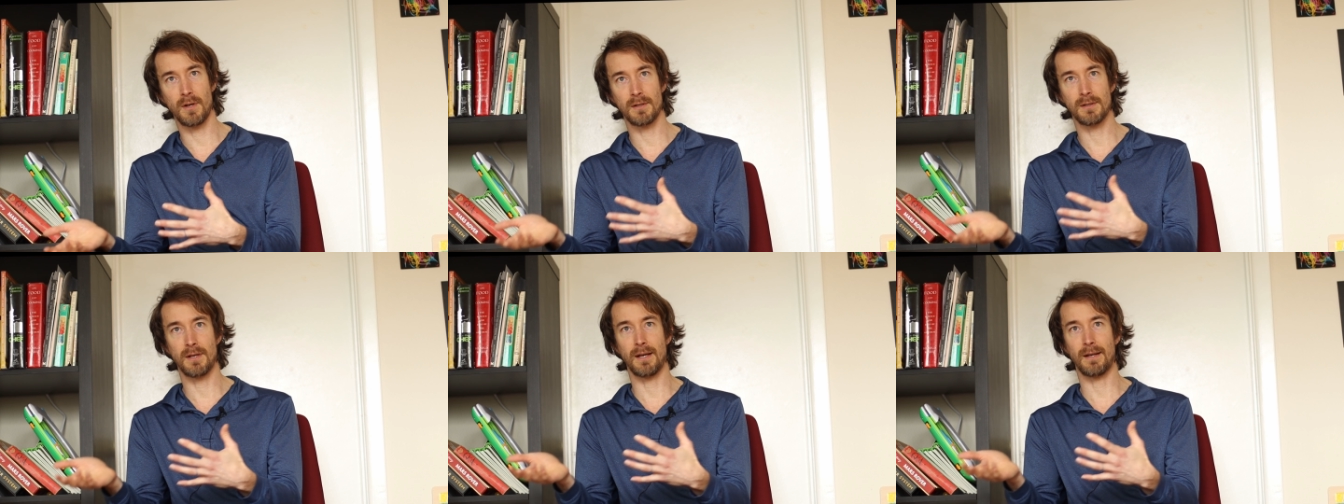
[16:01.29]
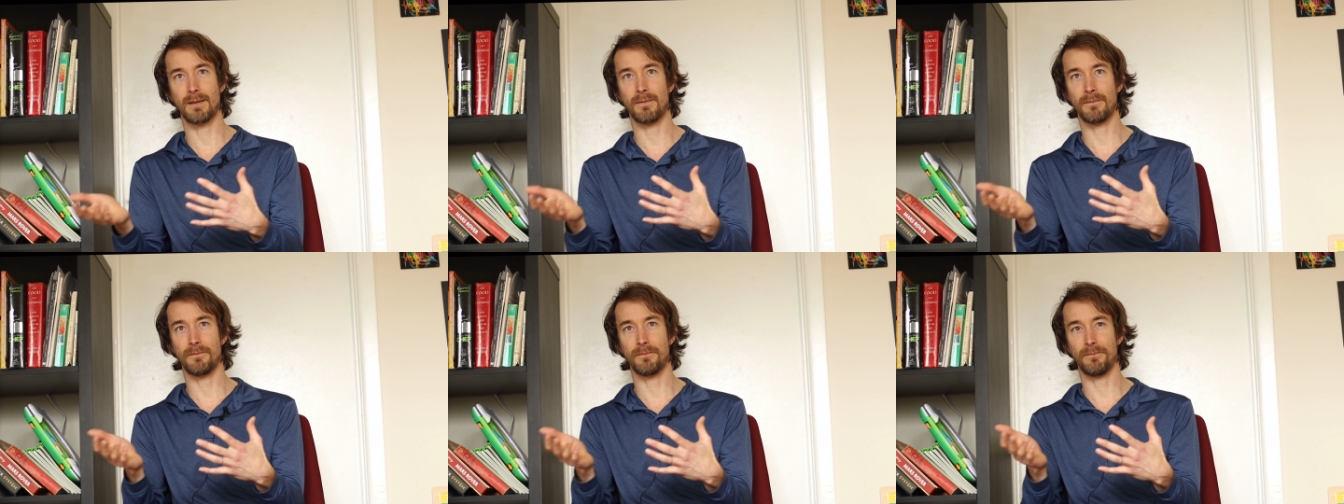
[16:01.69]
It's like,
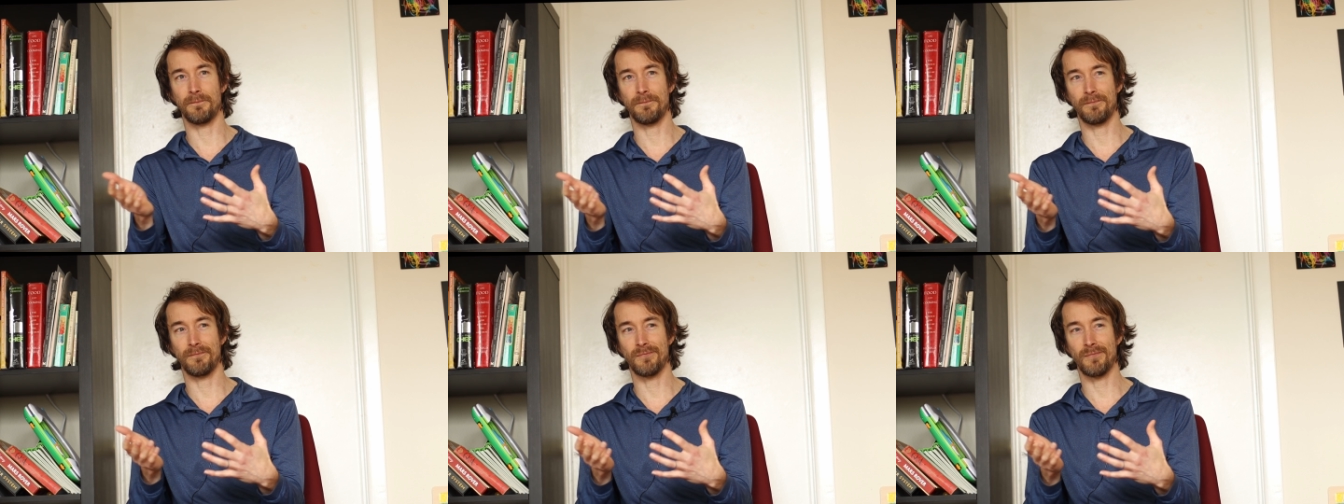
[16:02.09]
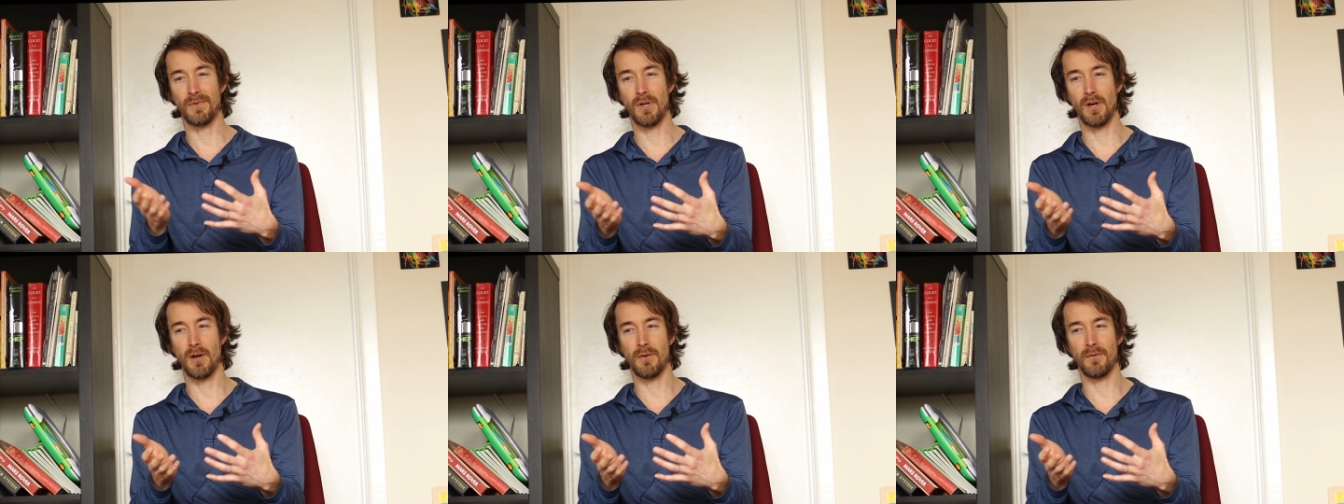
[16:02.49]

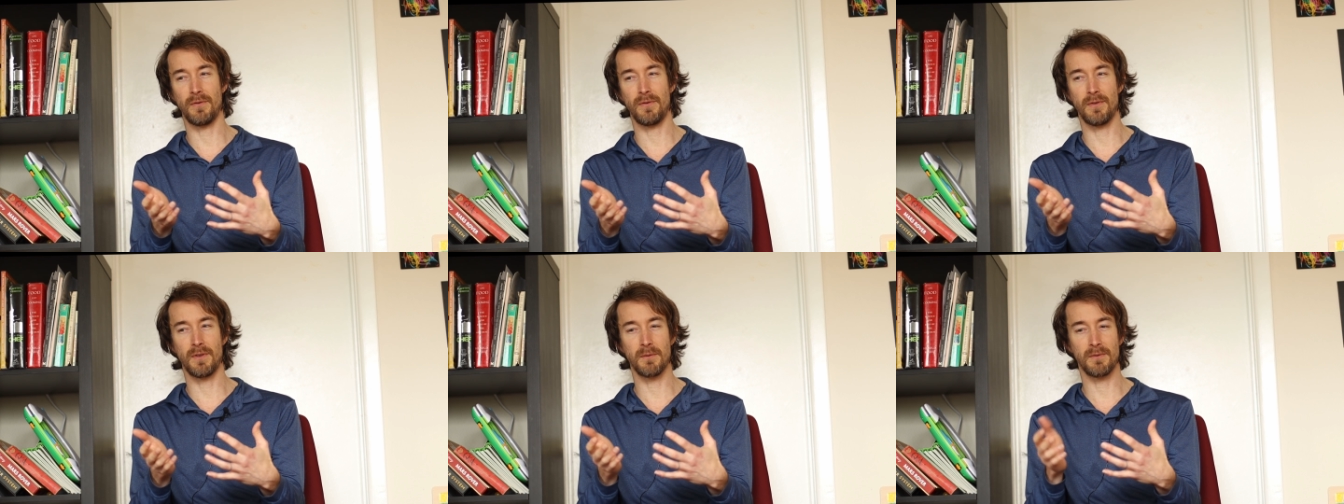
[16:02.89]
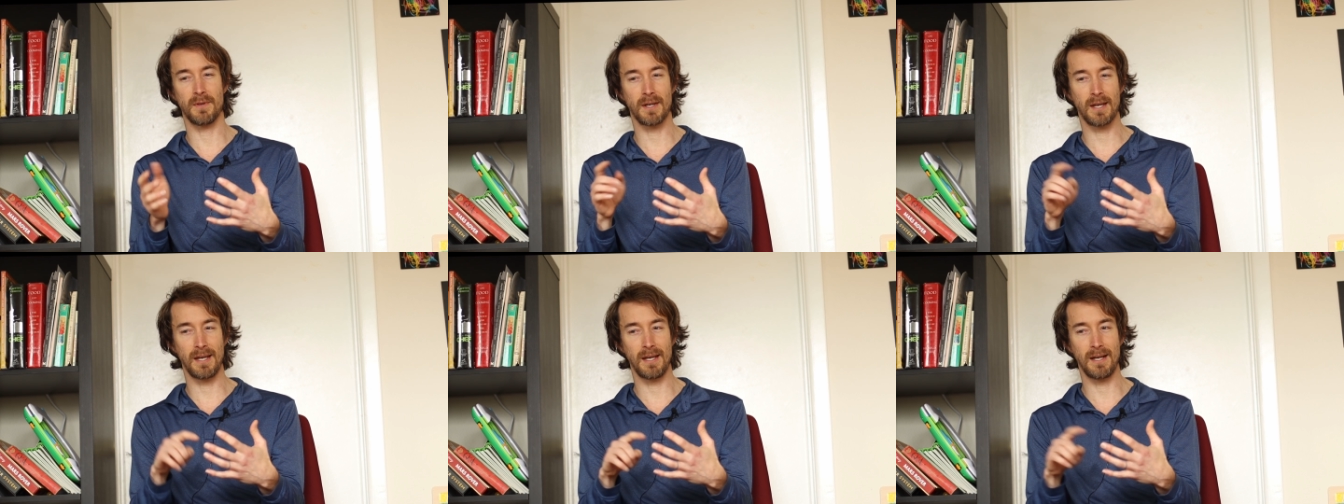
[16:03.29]

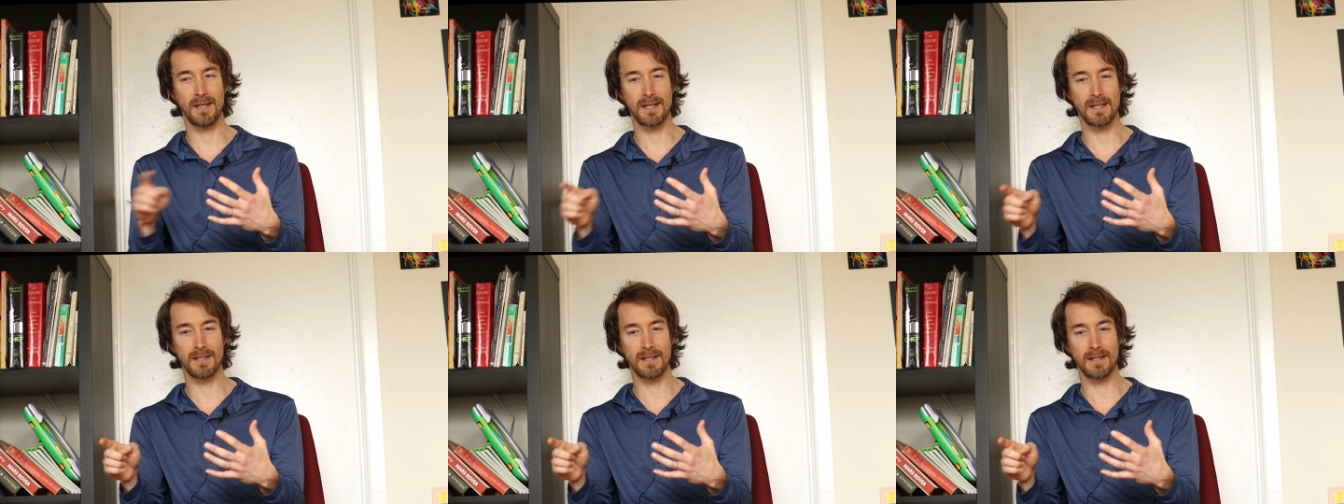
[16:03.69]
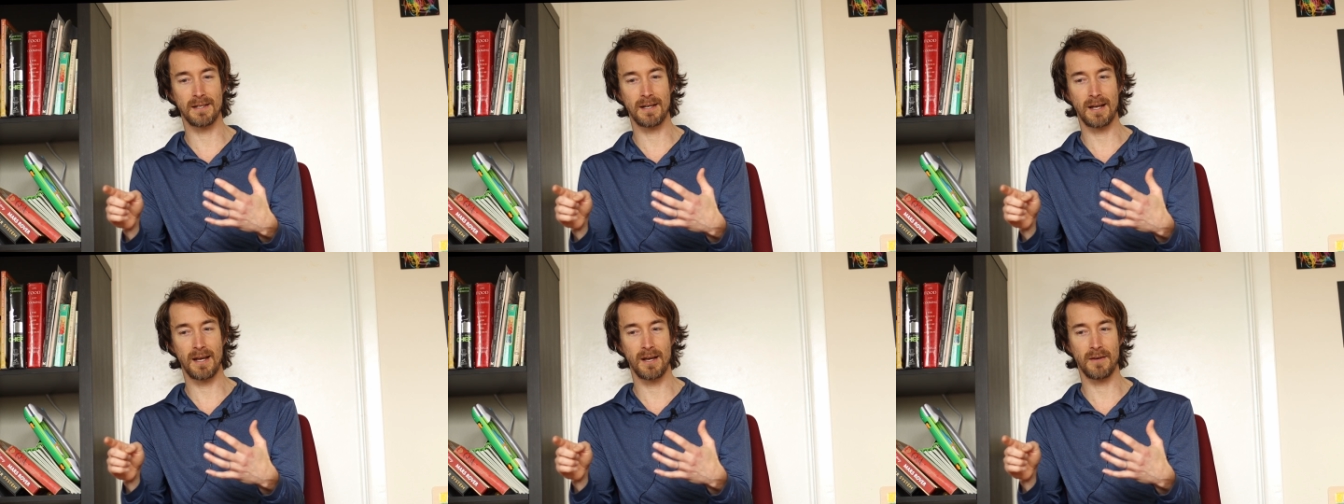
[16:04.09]
the kid doesn't
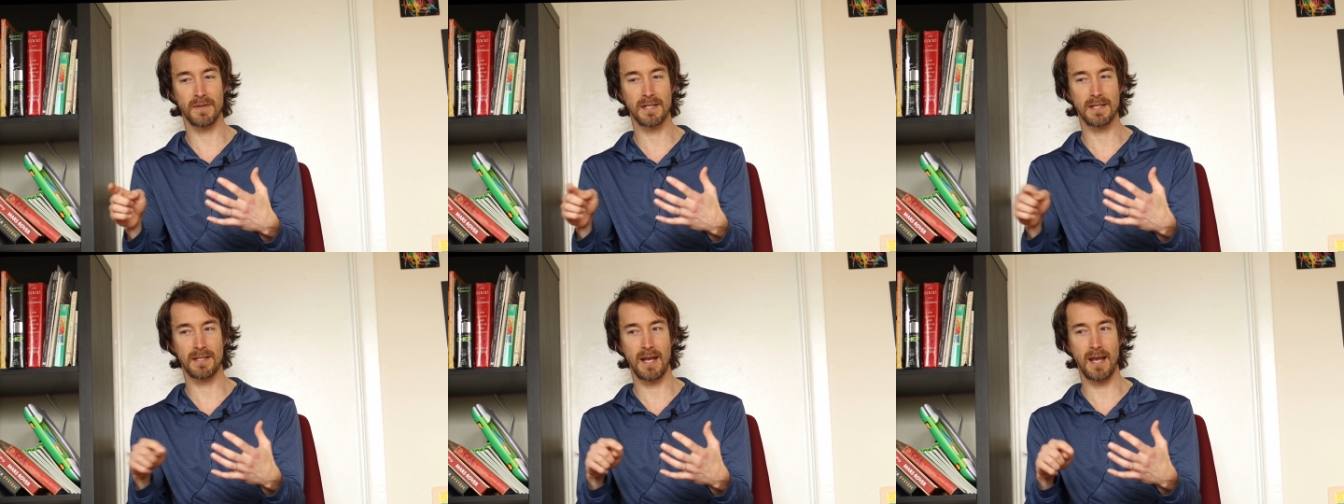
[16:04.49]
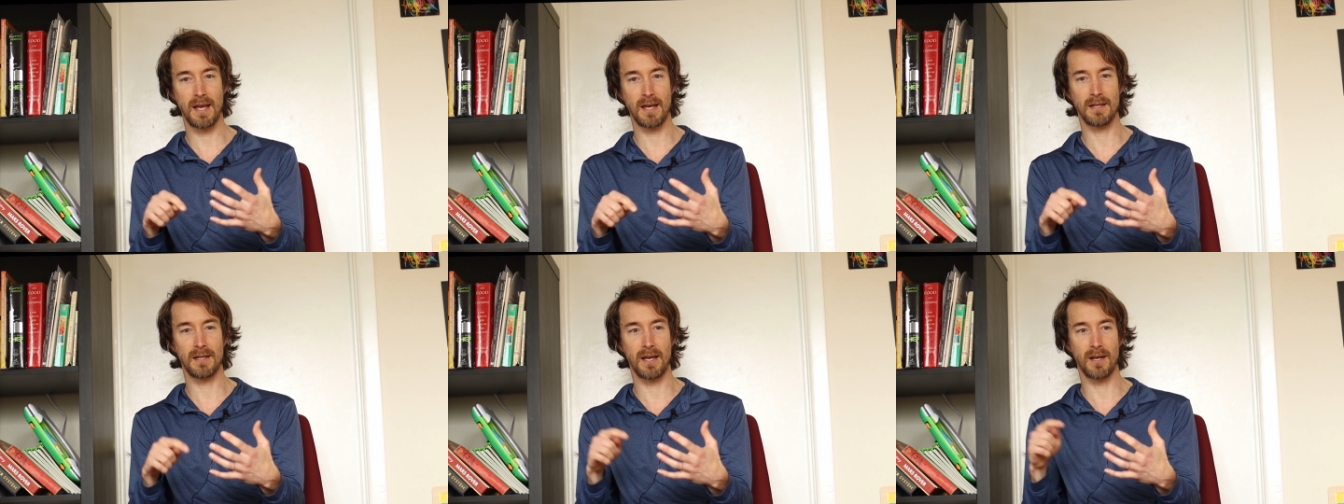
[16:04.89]
have a
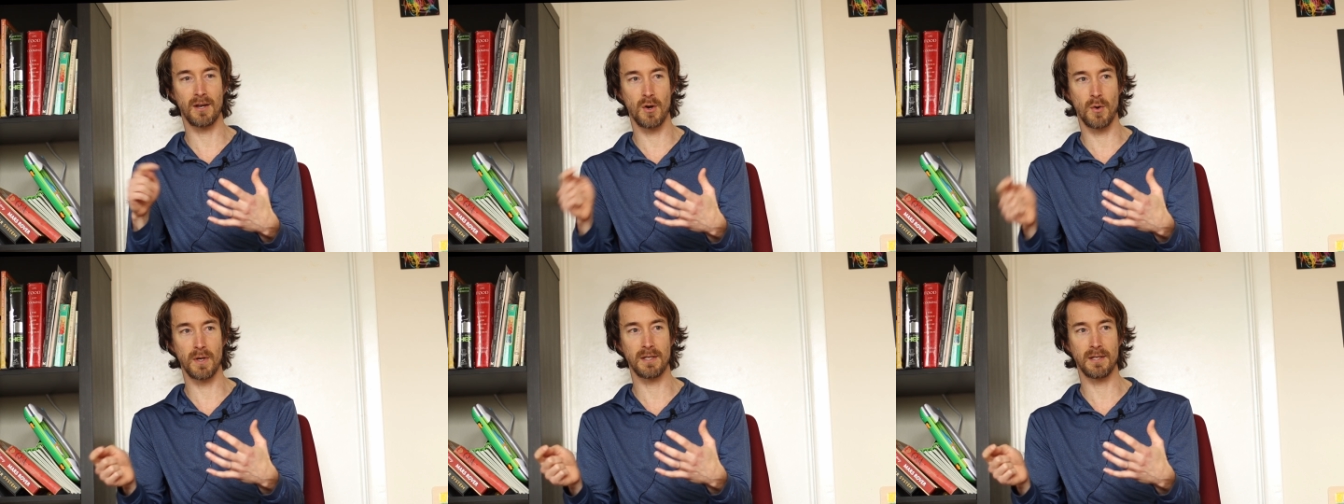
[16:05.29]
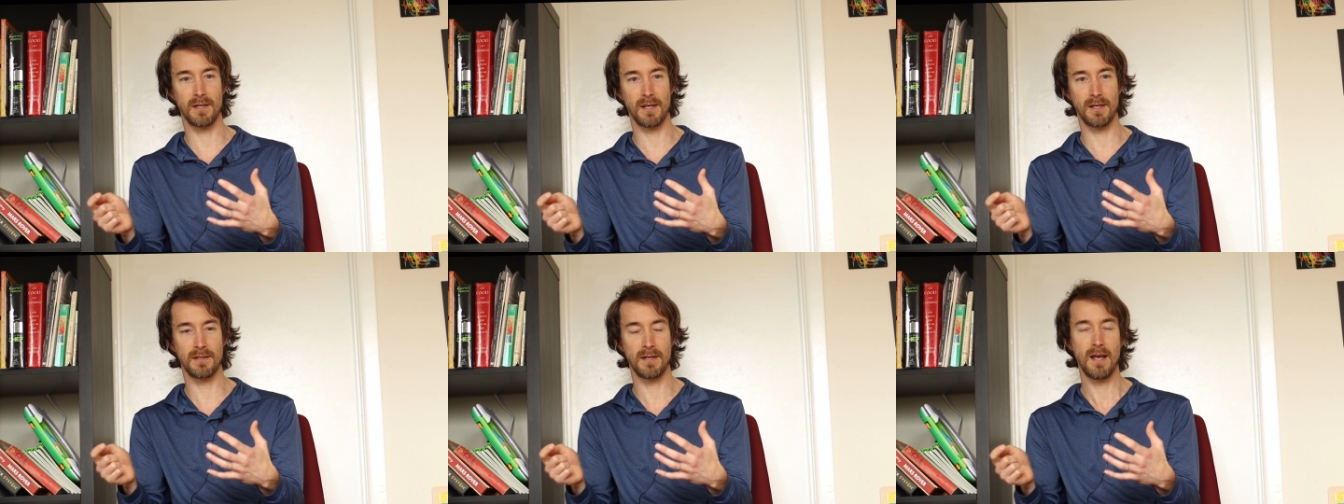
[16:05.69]
say in like going to
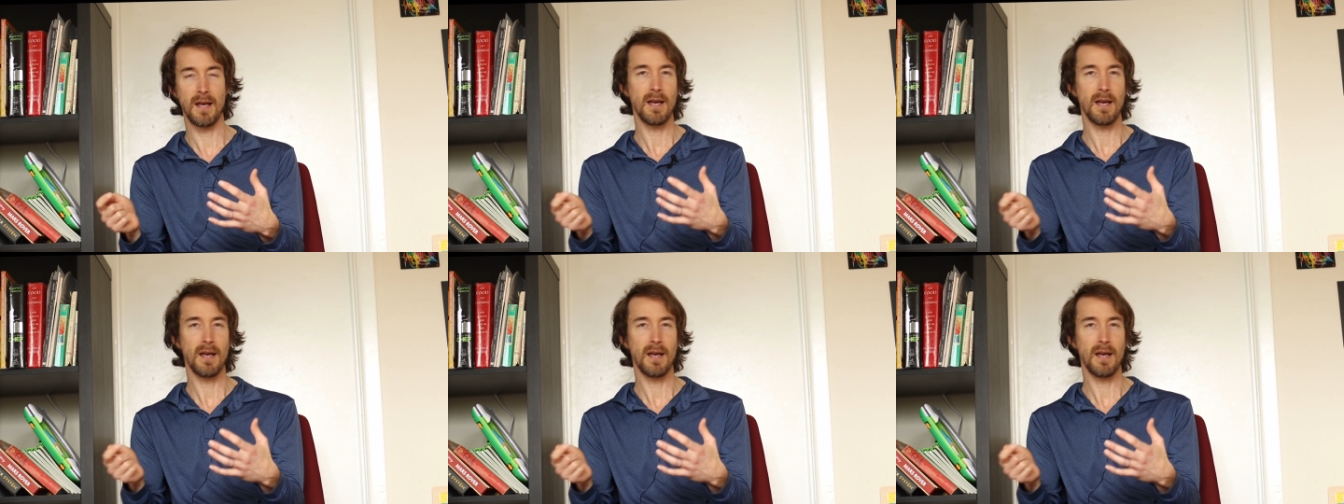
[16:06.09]
this,